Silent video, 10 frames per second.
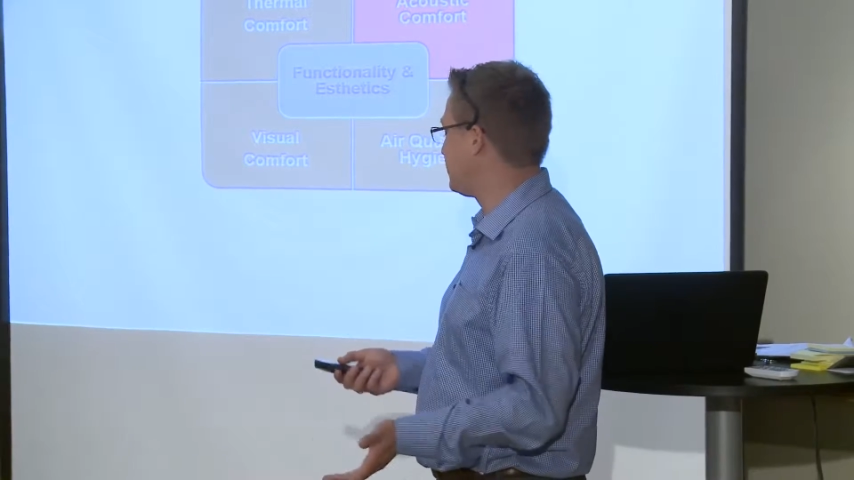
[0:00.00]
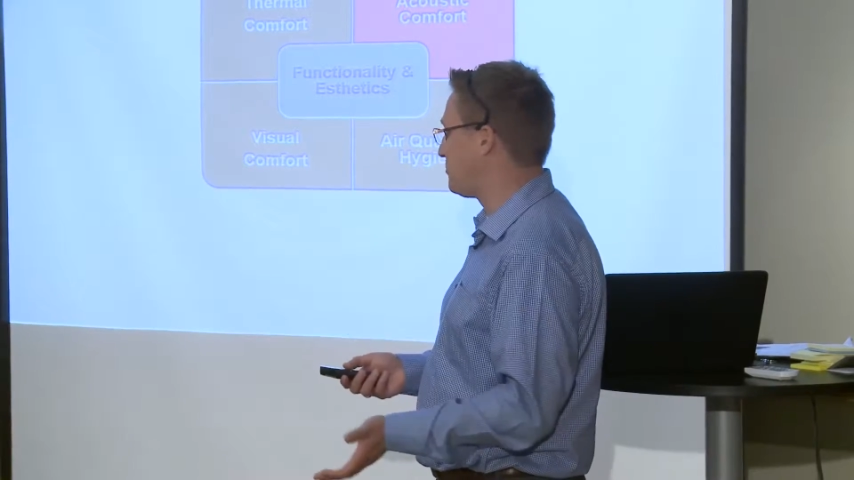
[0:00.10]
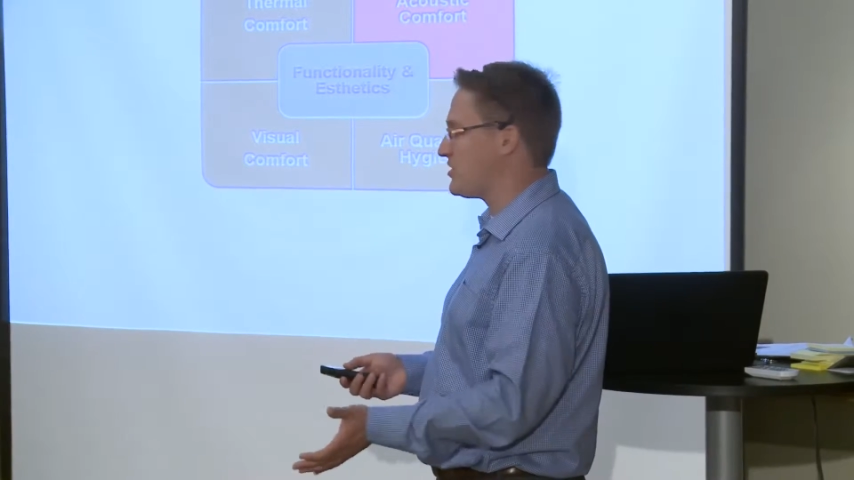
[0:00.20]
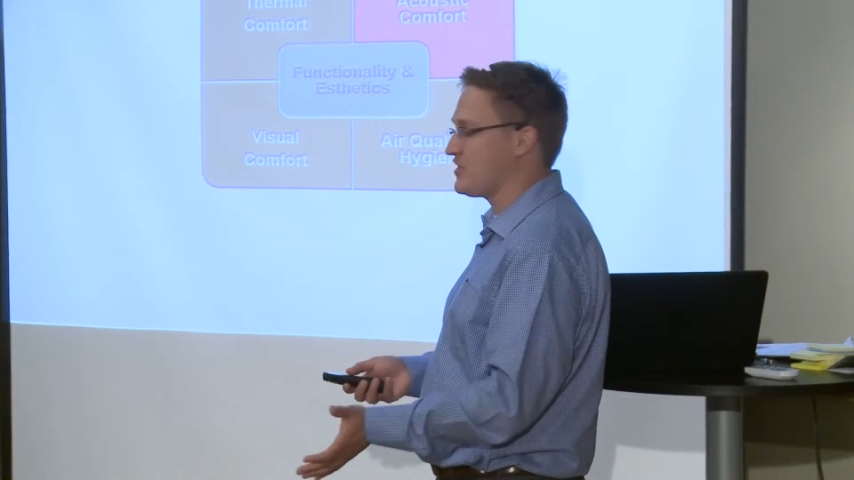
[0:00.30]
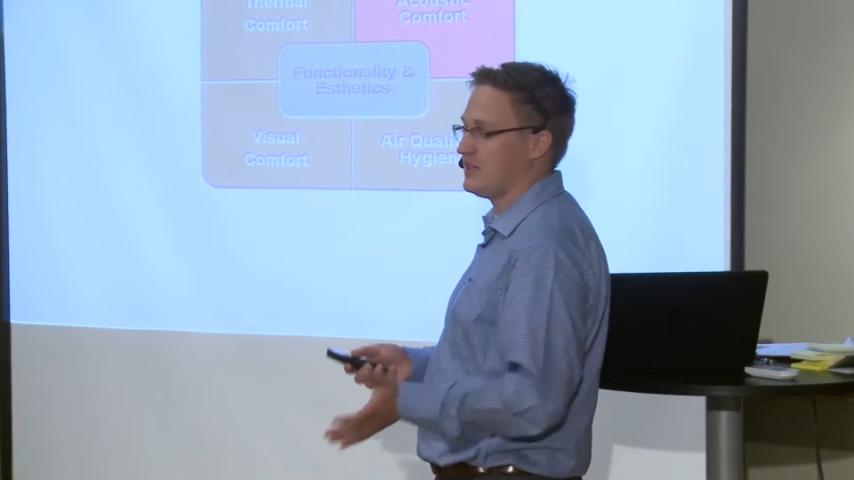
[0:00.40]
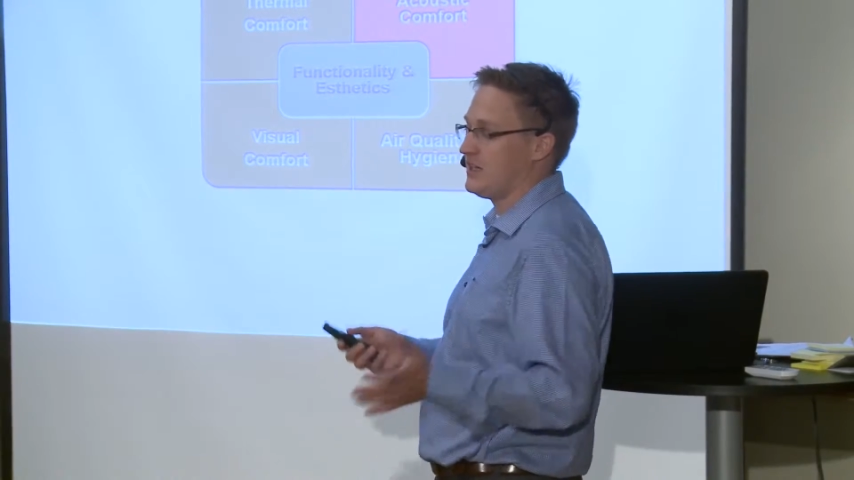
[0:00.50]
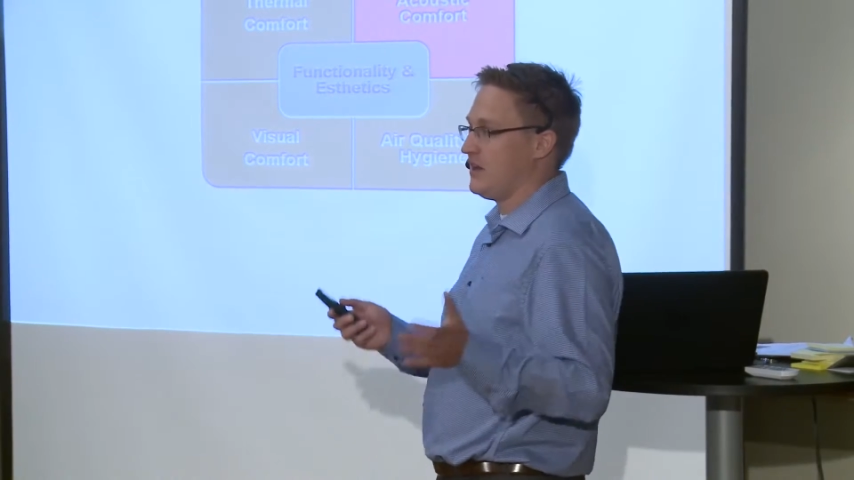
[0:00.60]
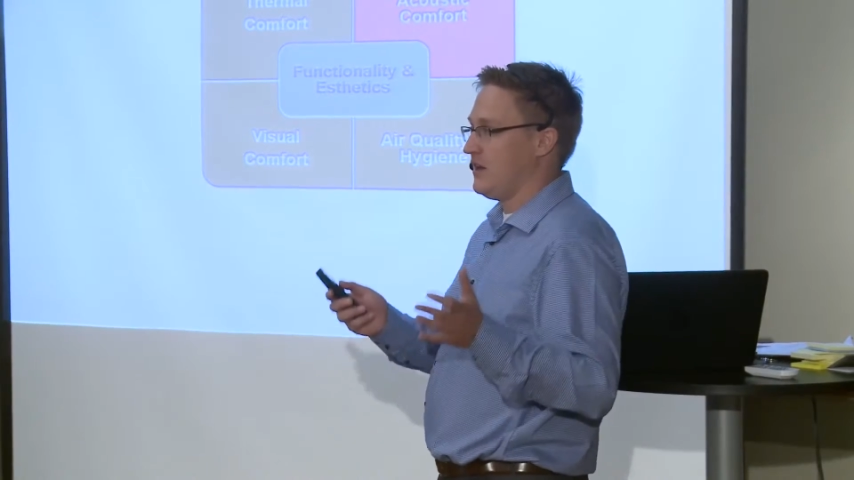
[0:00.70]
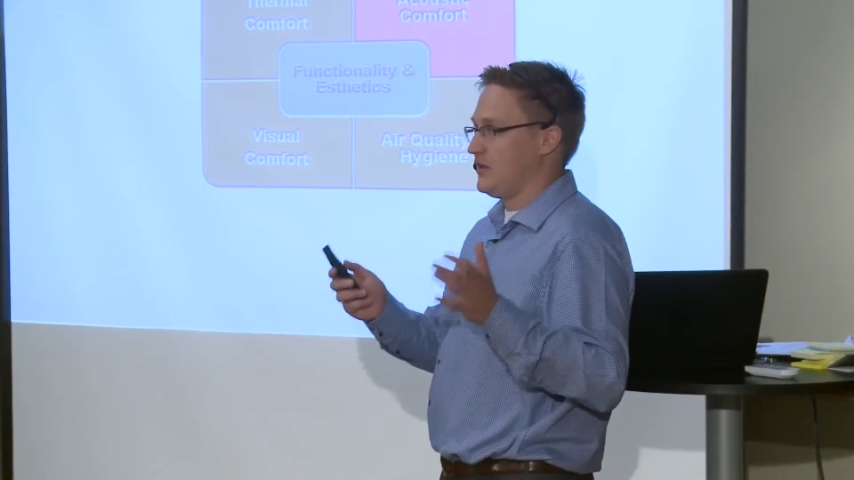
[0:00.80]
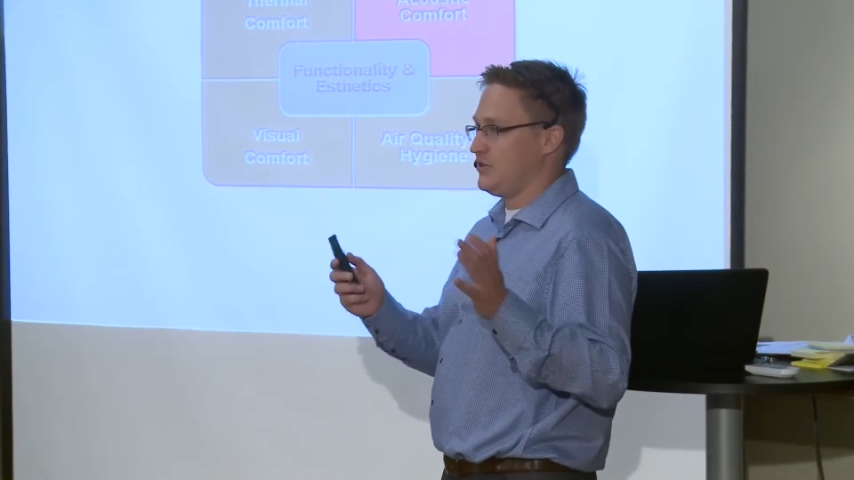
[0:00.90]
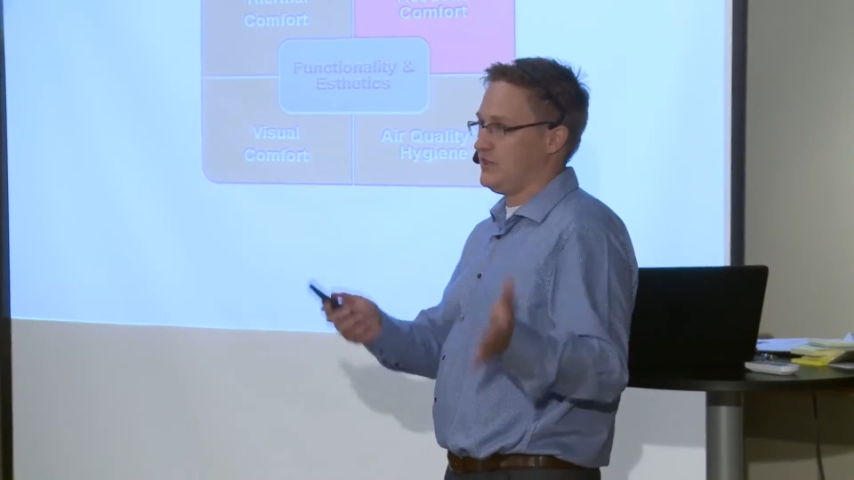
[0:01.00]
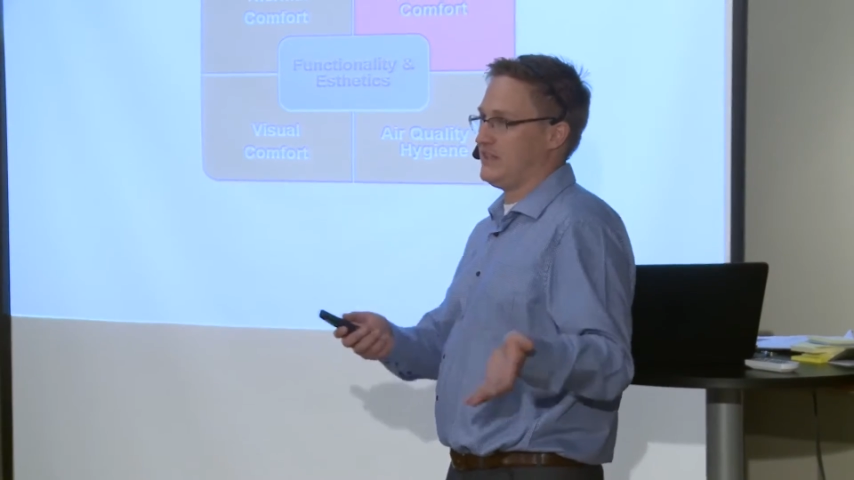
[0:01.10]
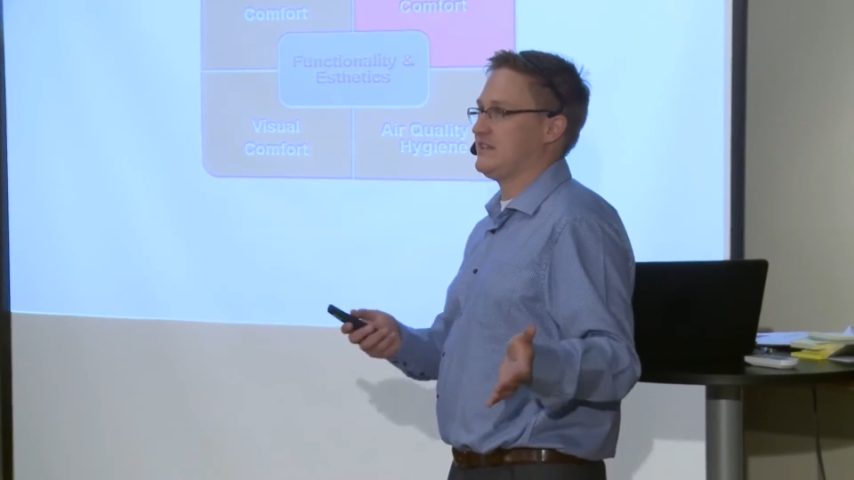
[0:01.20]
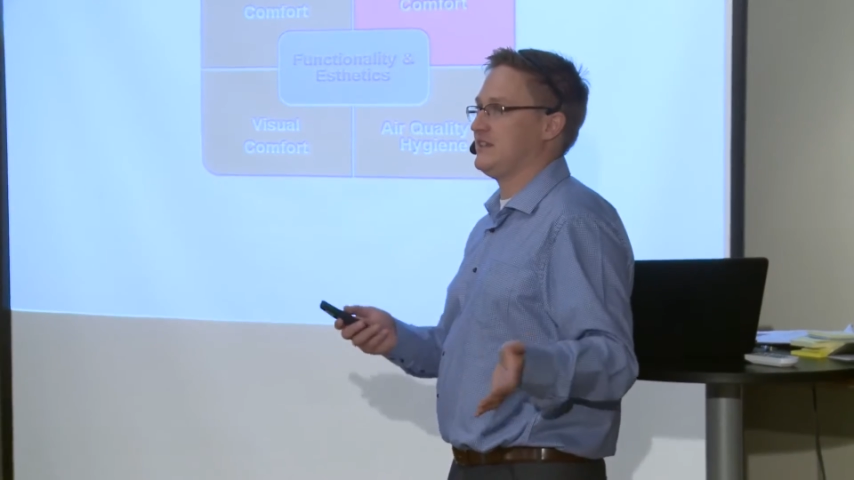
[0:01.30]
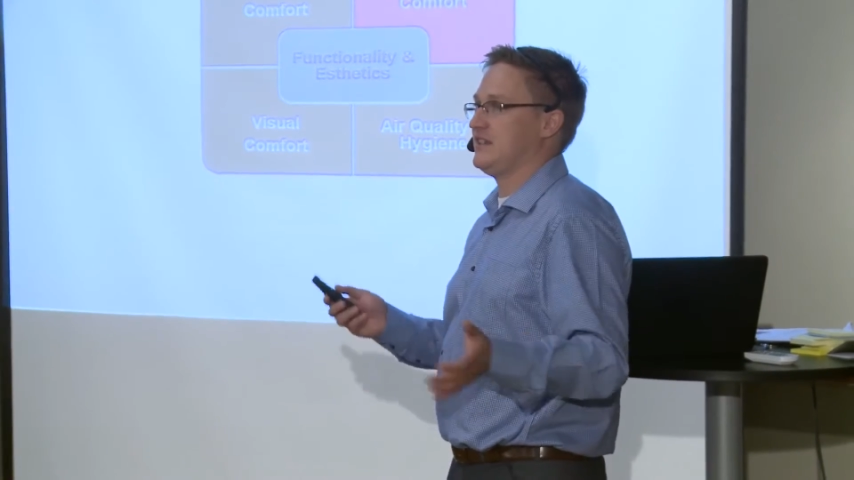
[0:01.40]
and especially
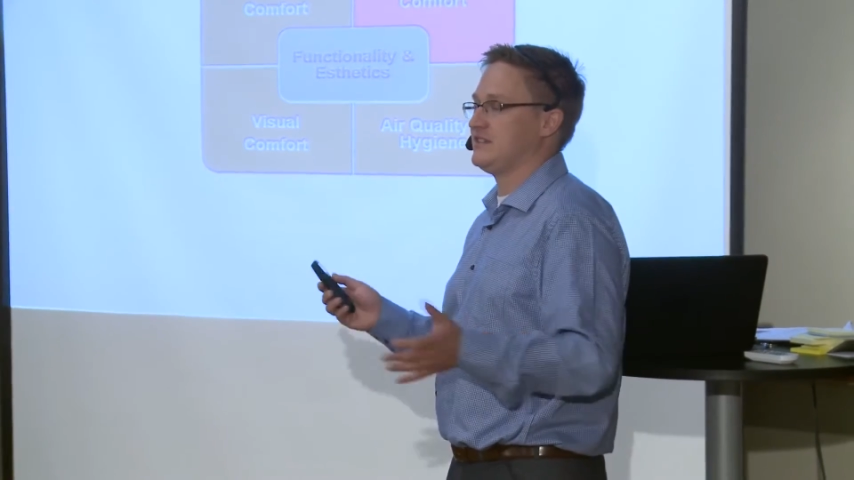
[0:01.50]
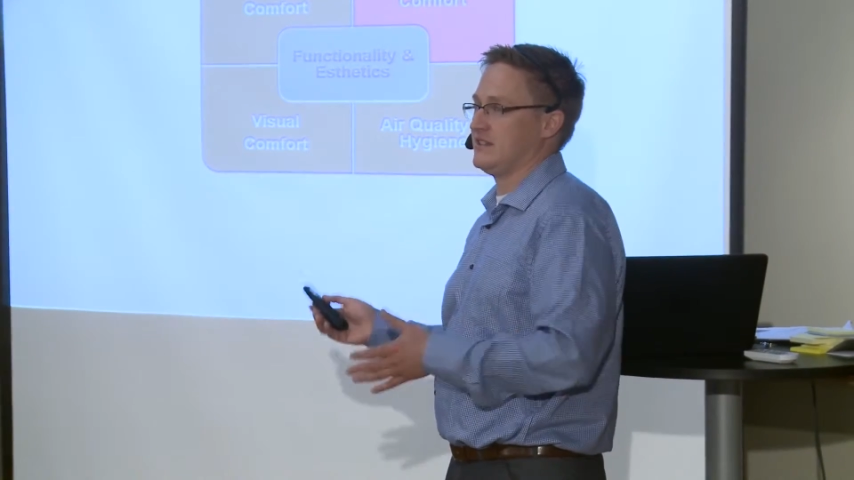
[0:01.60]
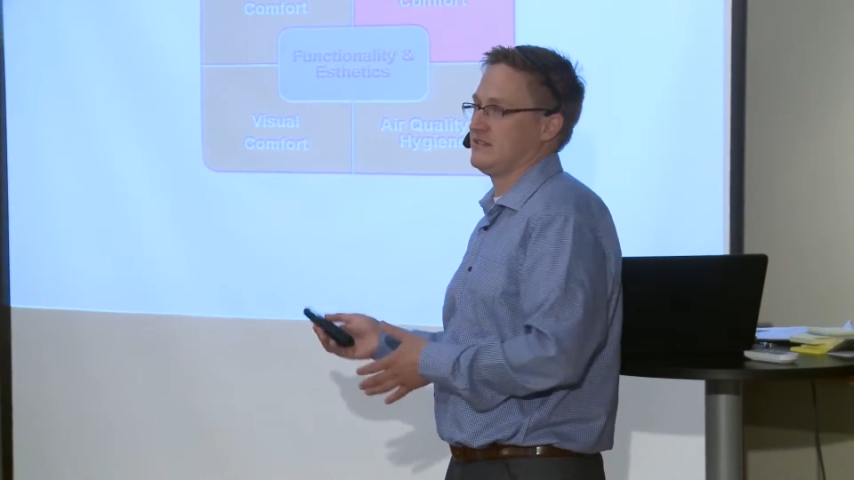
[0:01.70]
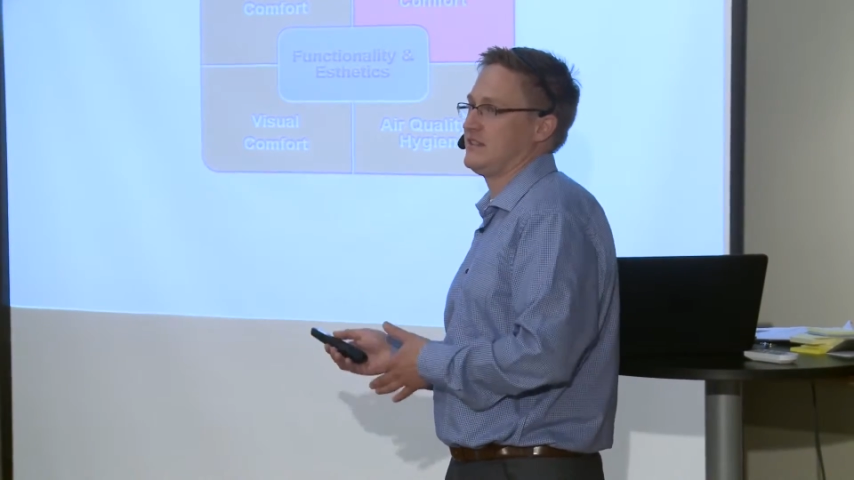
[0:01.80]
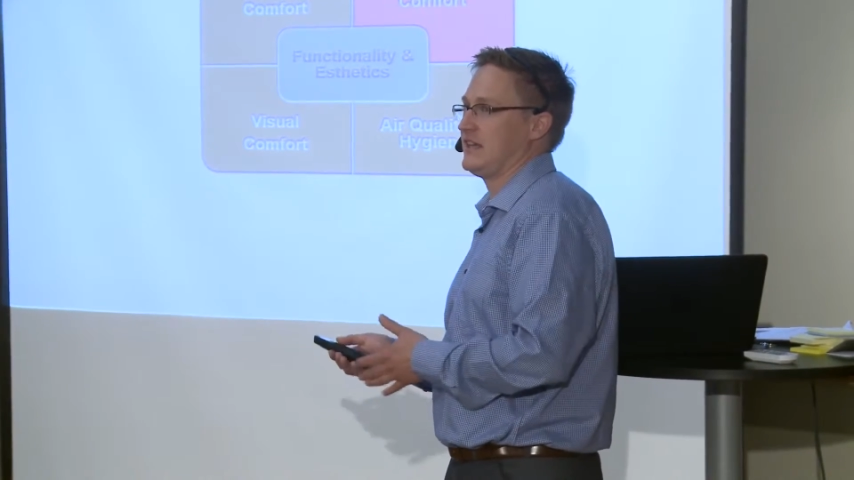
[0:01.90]
unique settings and